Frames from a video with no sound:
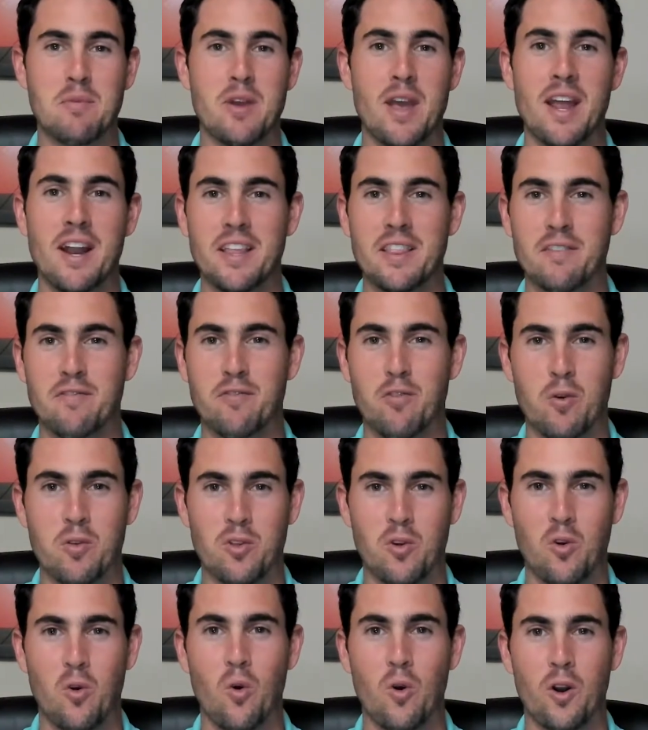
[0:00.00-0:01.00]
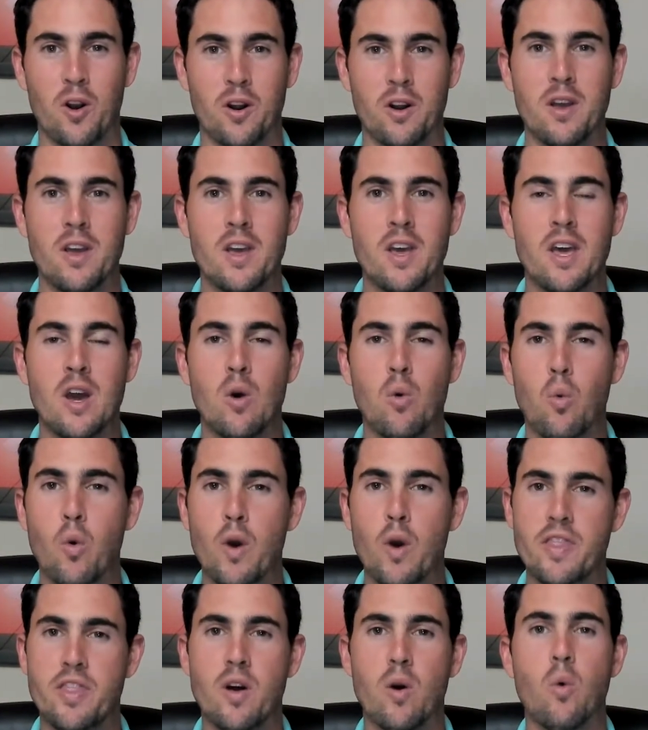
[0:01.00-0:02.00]
you're heading in the fourth quarter
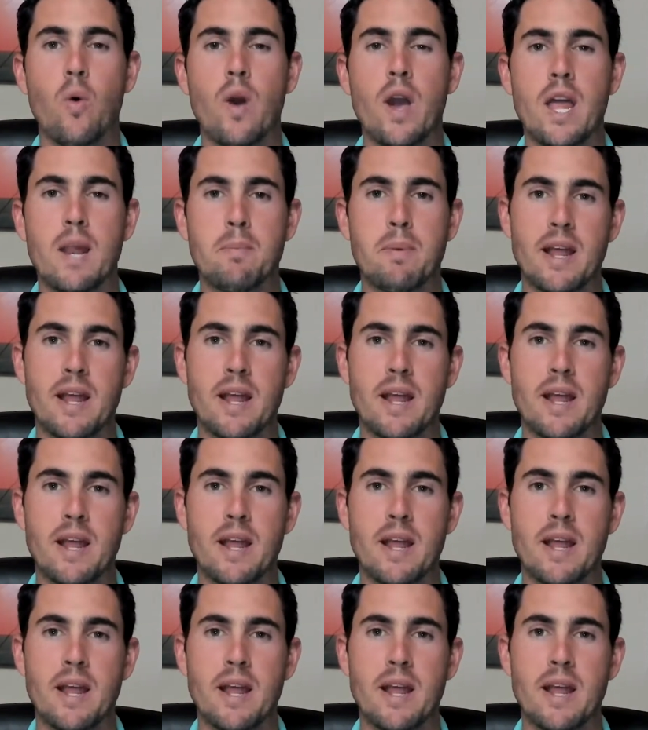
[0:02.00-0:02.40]
with the win.